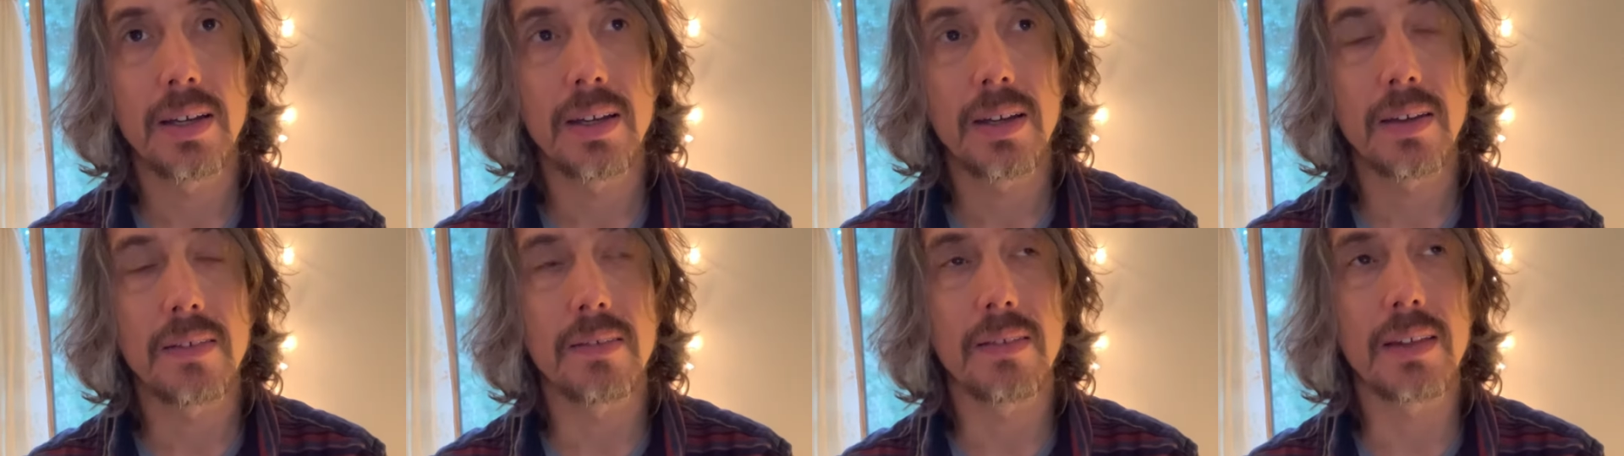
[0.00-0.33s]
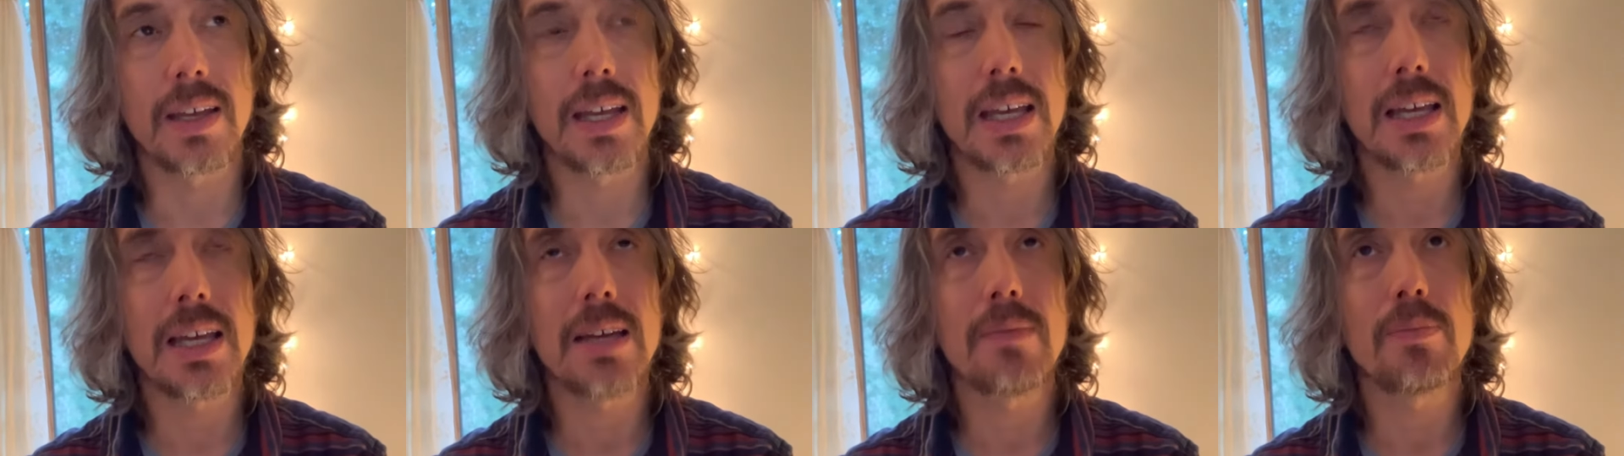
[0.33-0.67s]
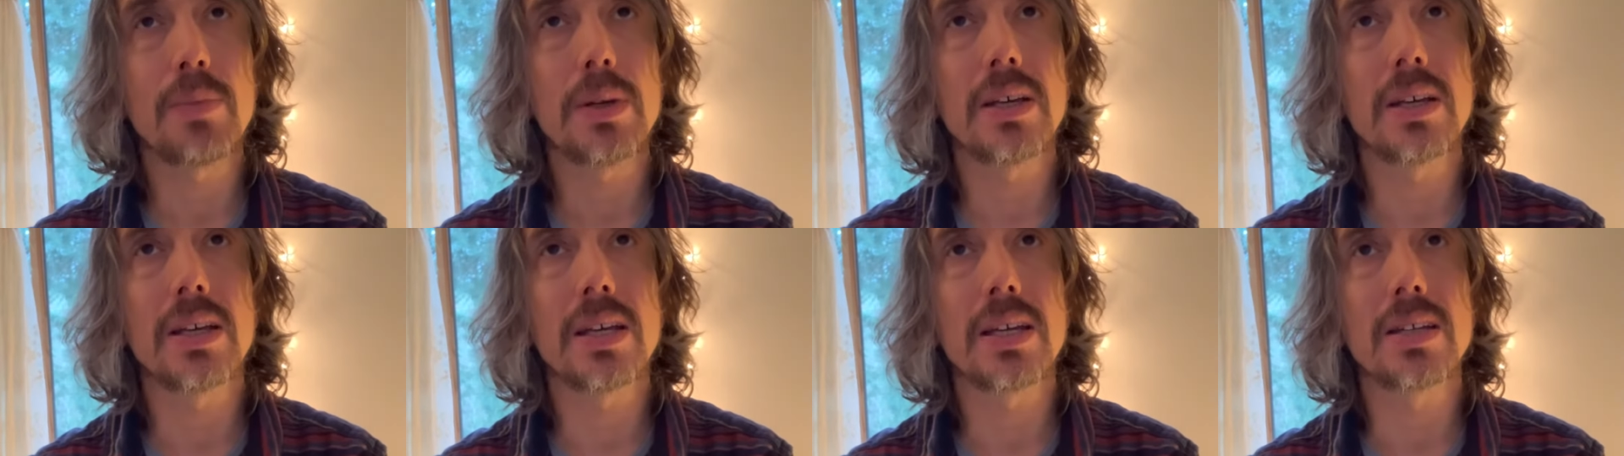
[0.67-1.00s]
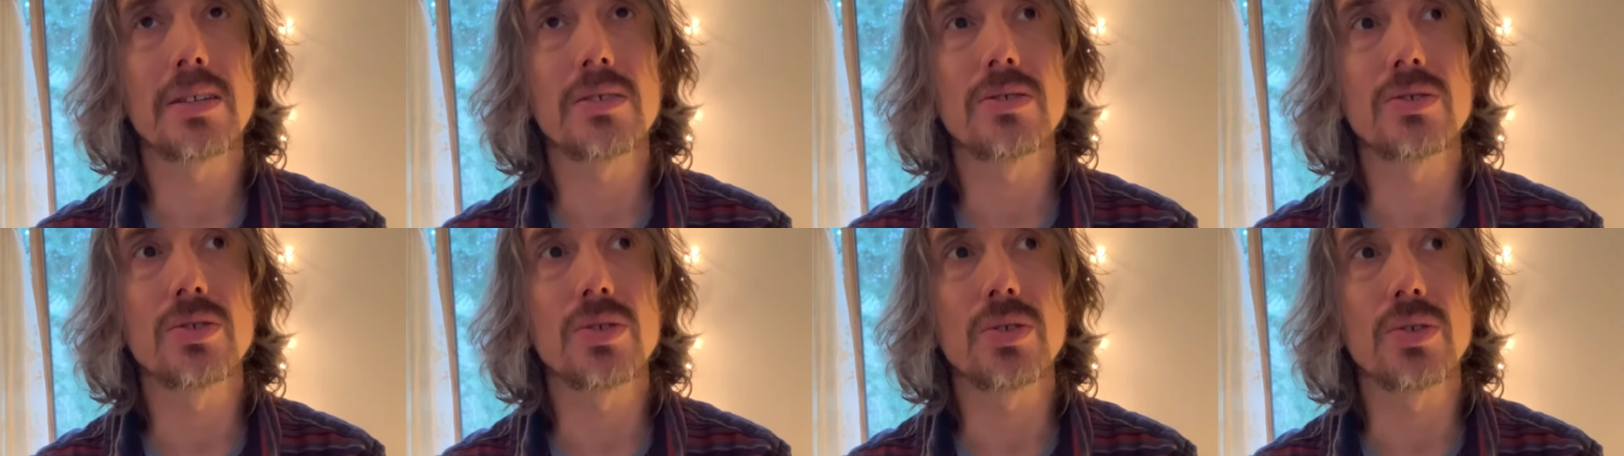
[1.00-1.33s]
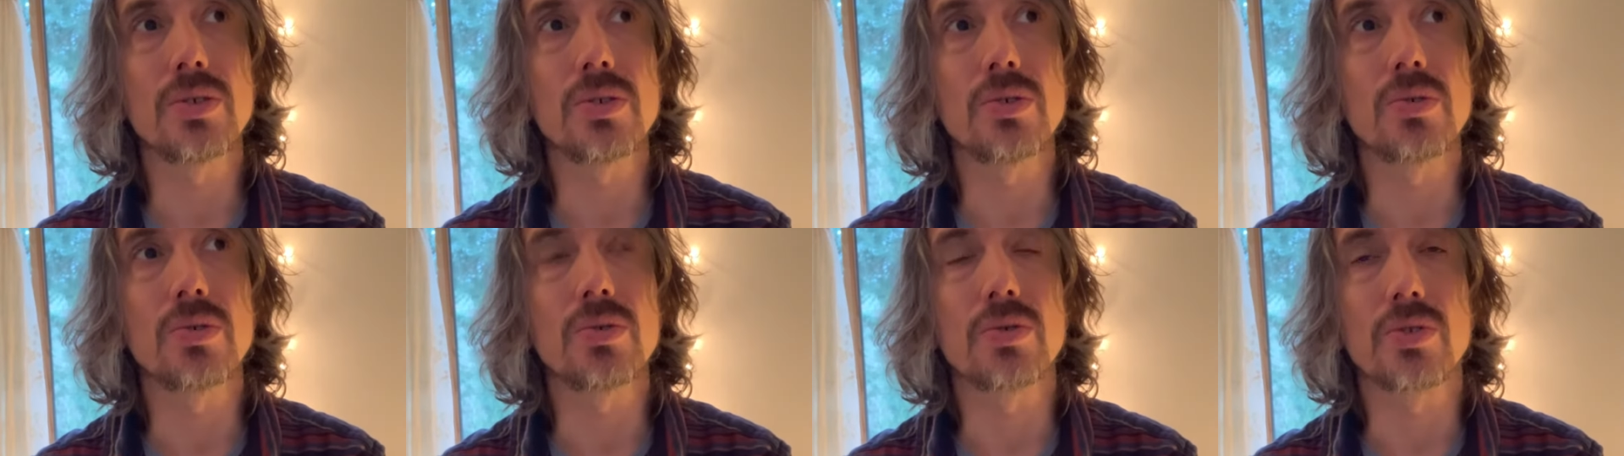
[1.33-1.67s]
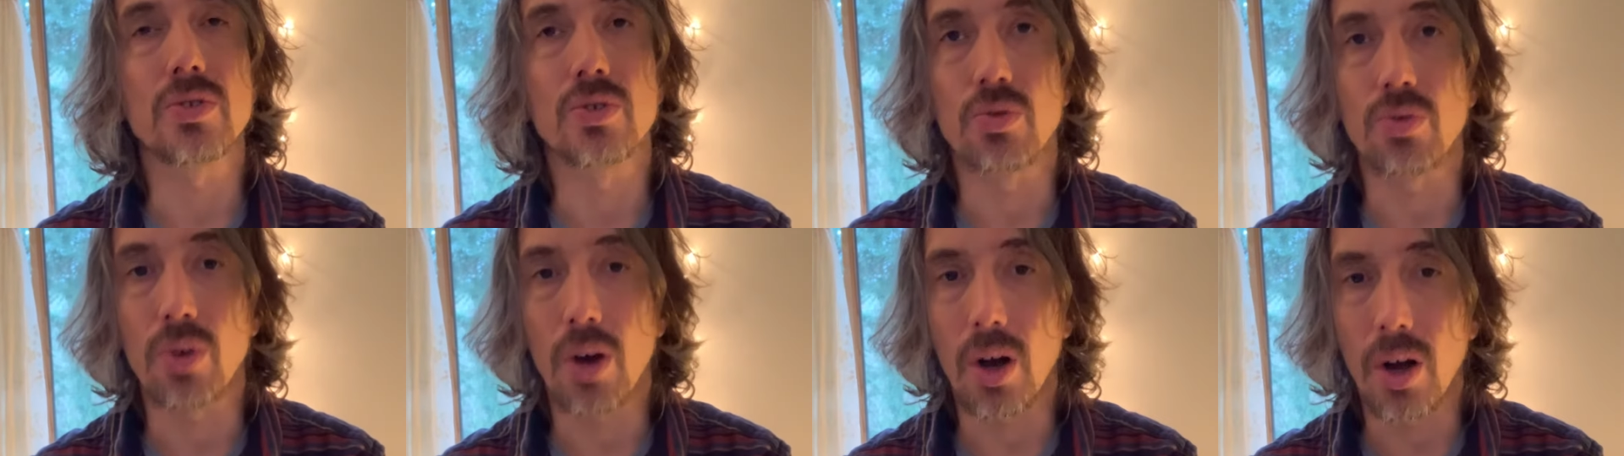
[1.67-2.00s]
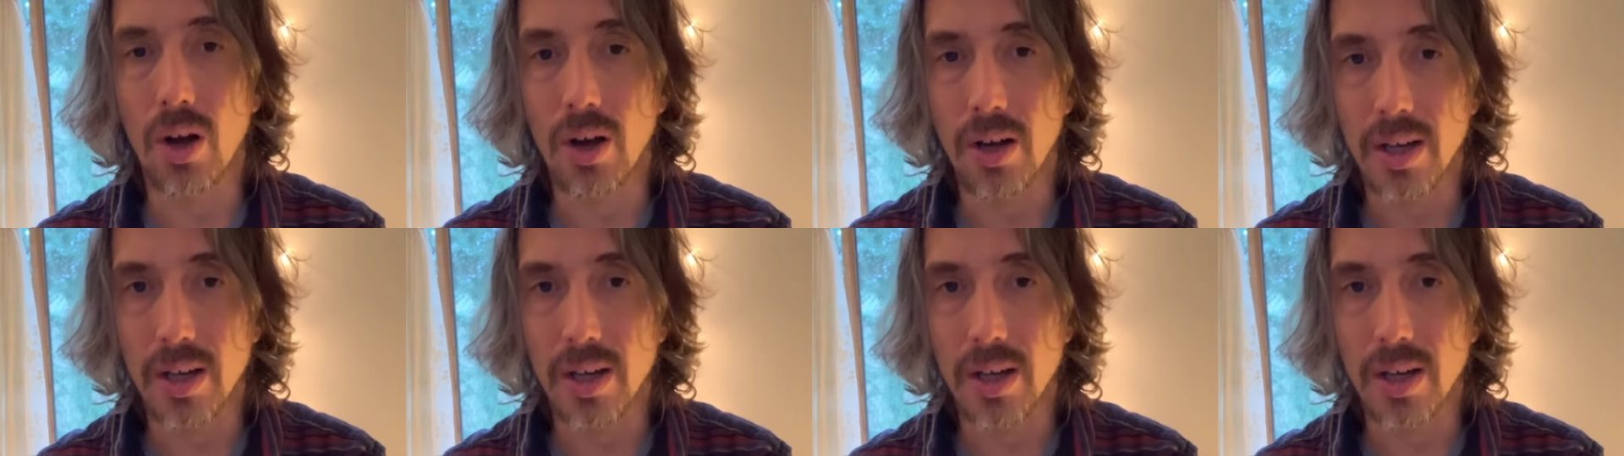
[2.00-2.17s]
they begin to draw